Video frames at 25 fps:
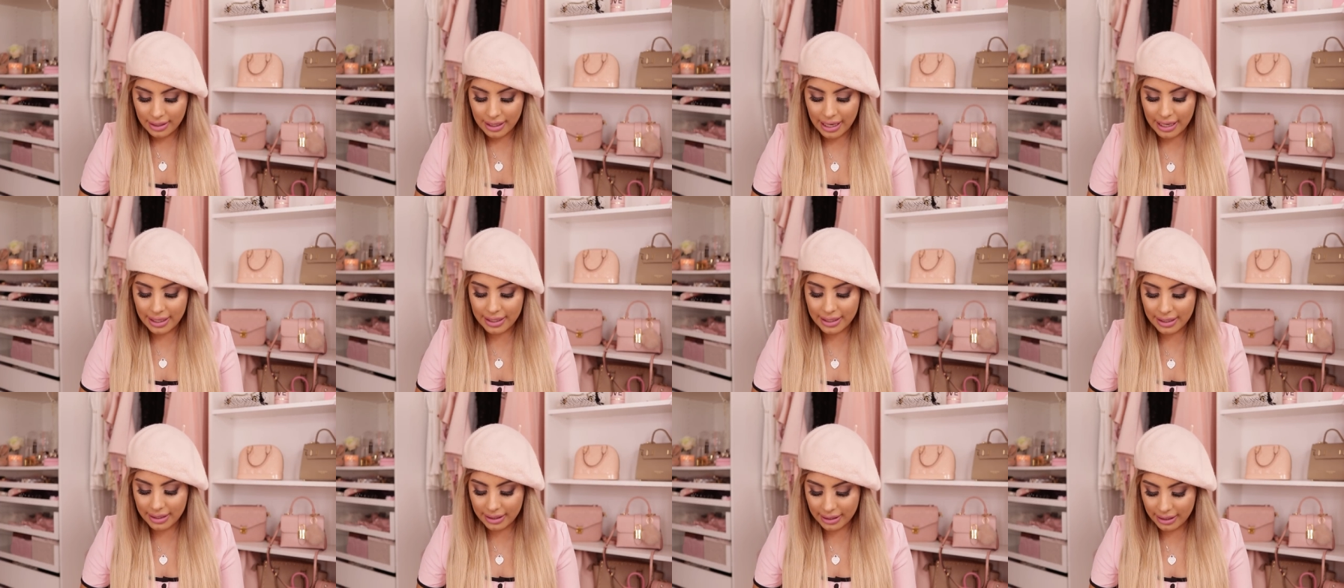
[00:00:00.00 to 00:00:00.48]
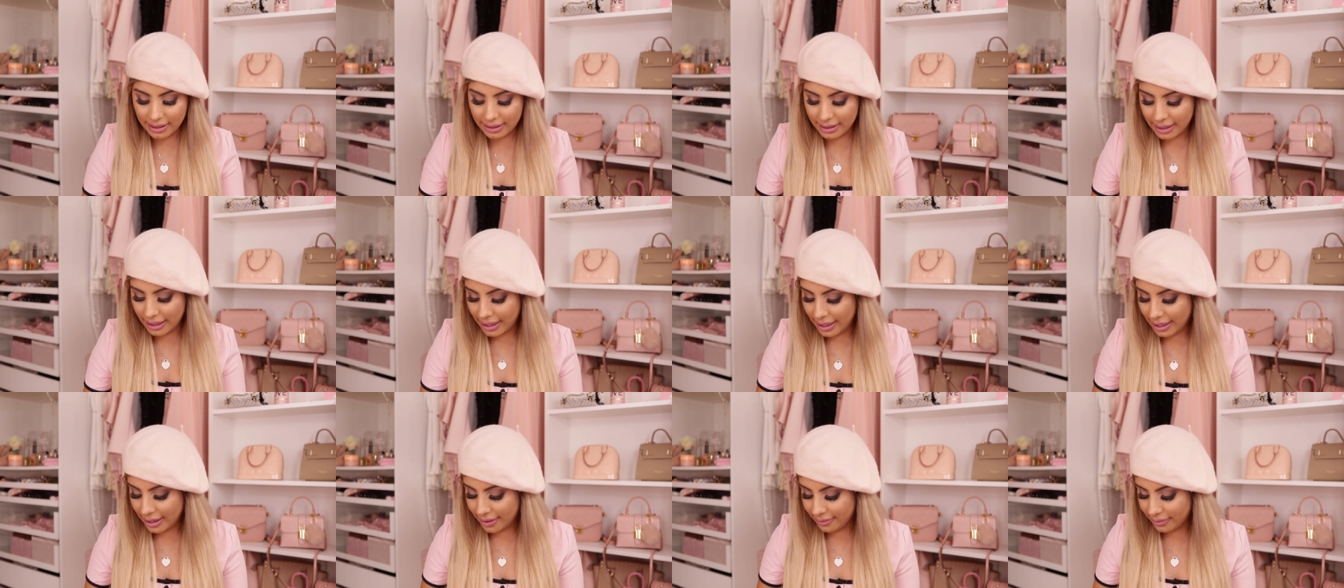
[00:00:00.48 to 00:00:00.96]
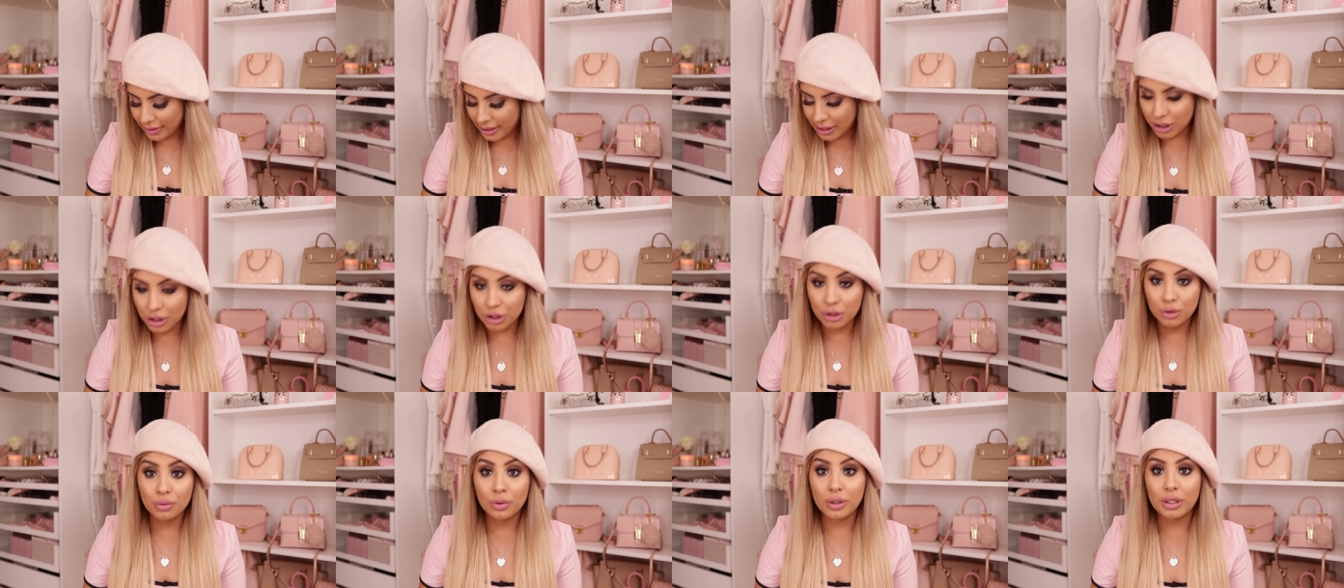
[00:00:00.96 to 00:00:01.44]
anything that I have
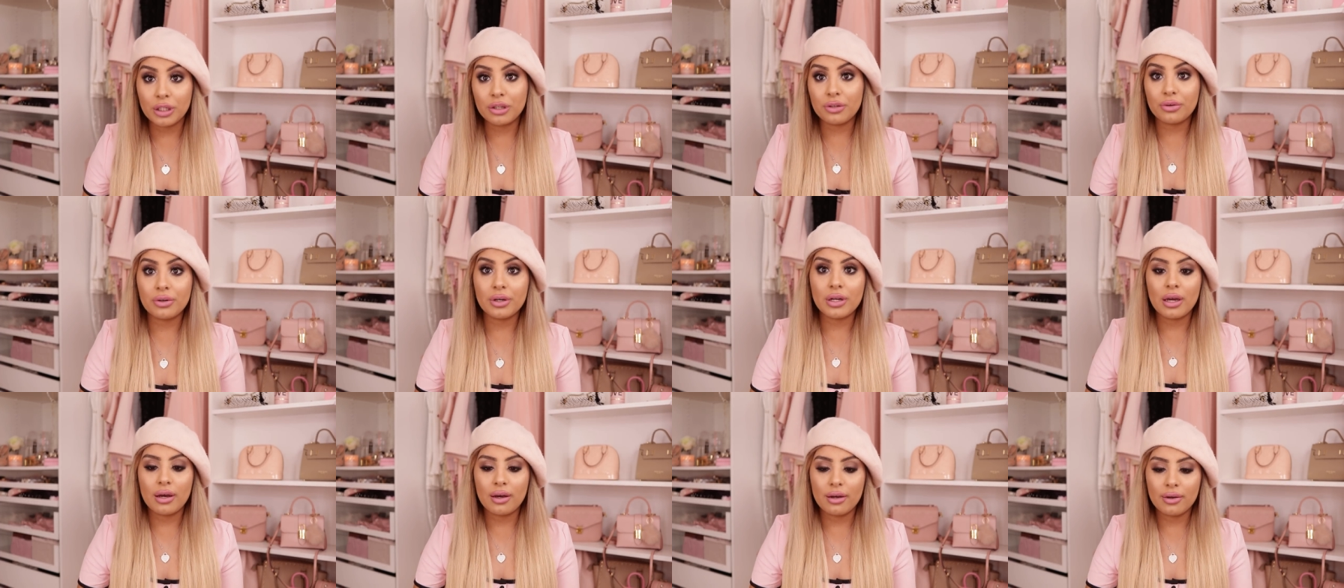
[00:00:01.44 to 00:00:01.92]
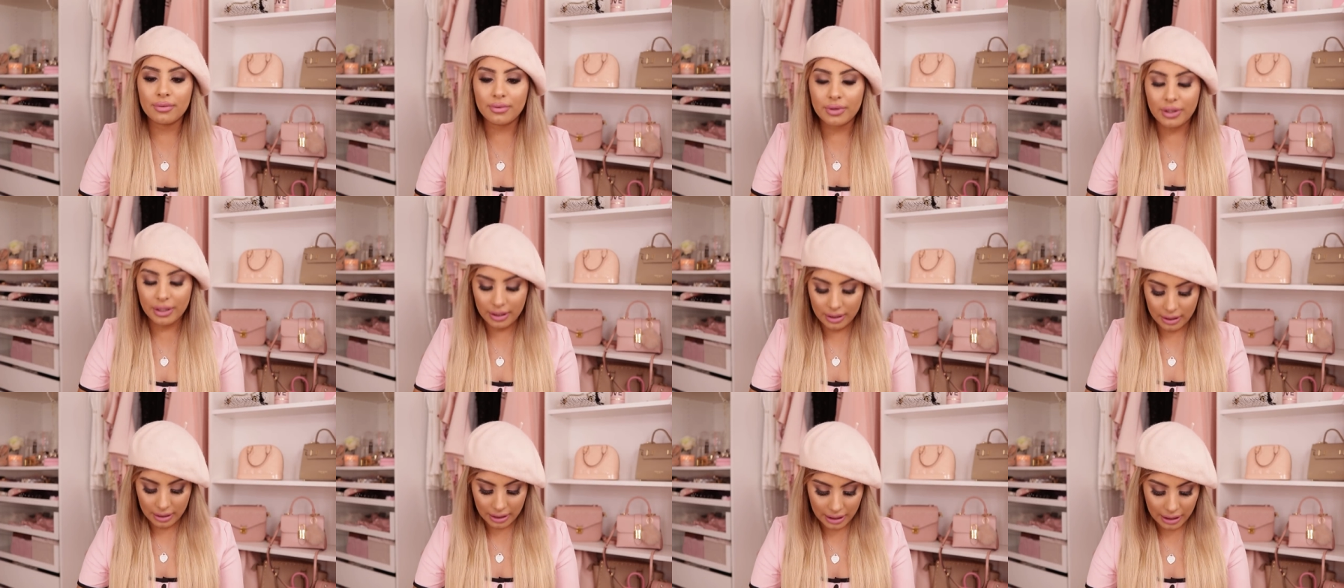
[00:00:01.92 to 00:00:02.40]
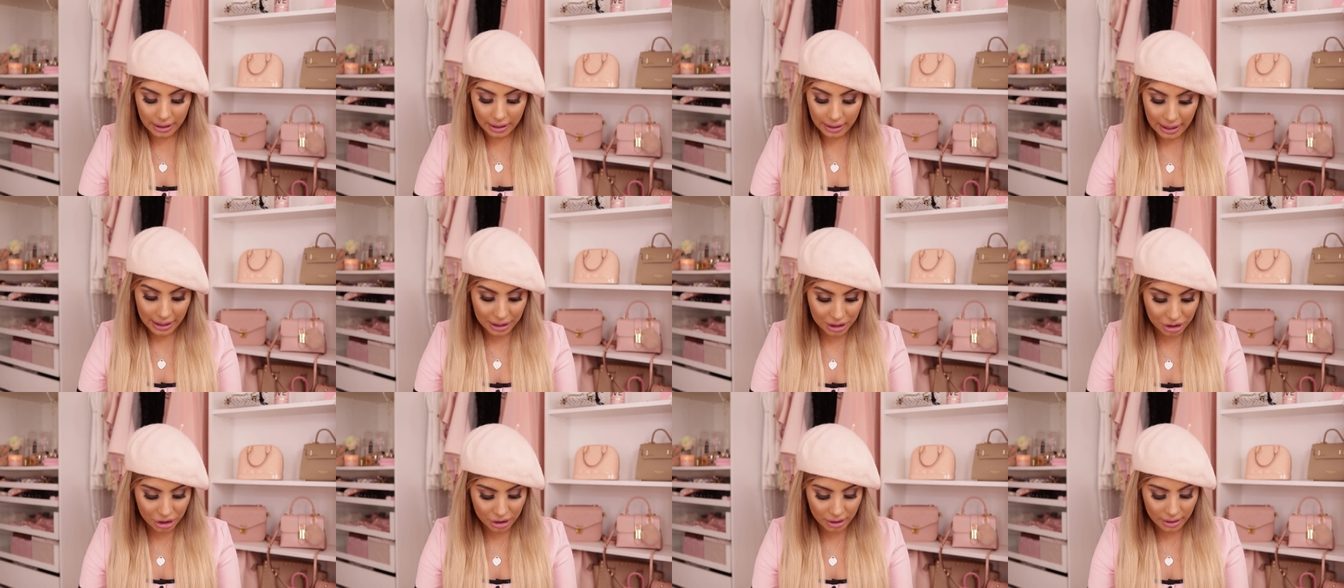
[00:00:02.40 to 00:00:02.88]
like two or three of or a
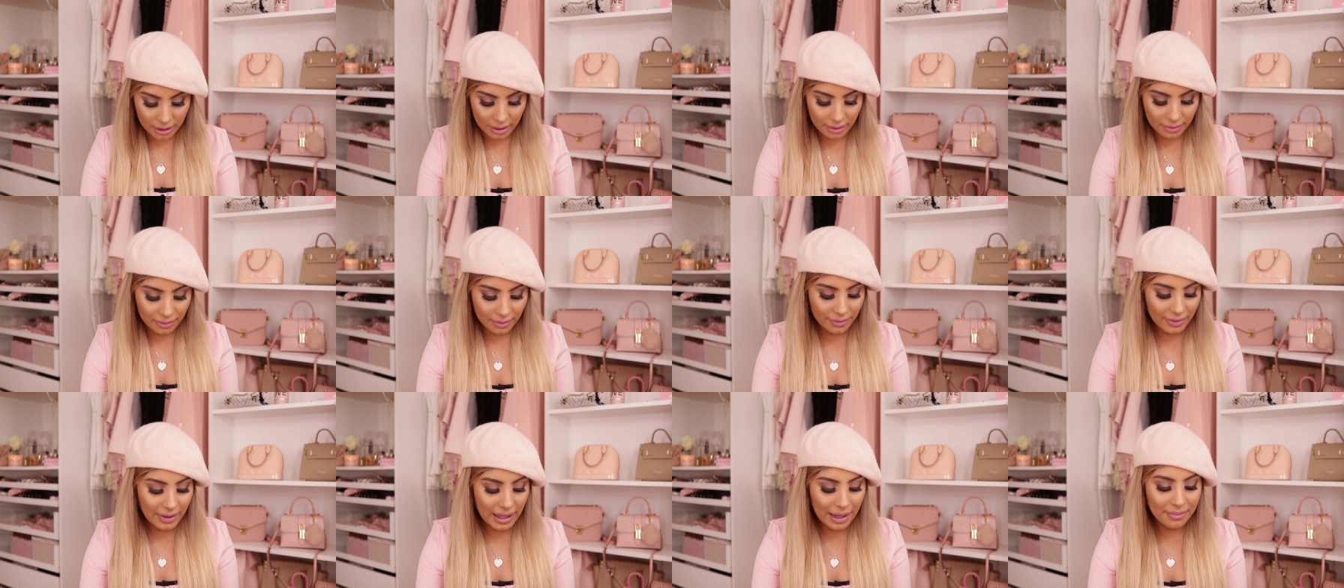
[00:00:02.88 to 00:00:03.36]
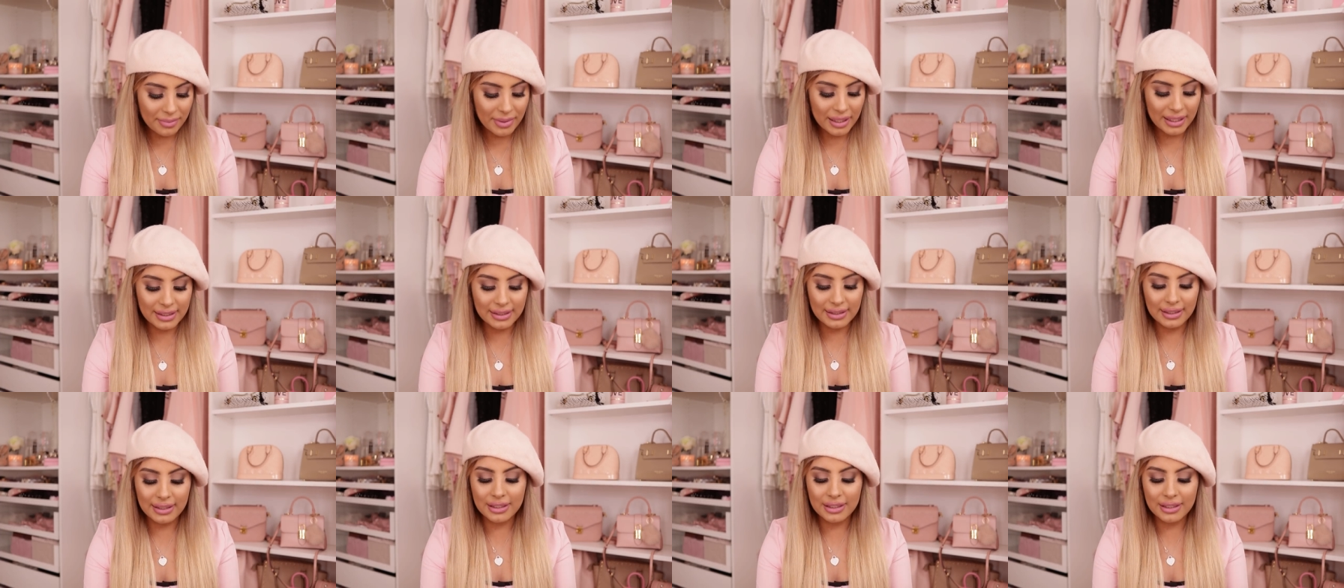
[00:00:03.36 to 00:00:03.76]
collection of, if that makes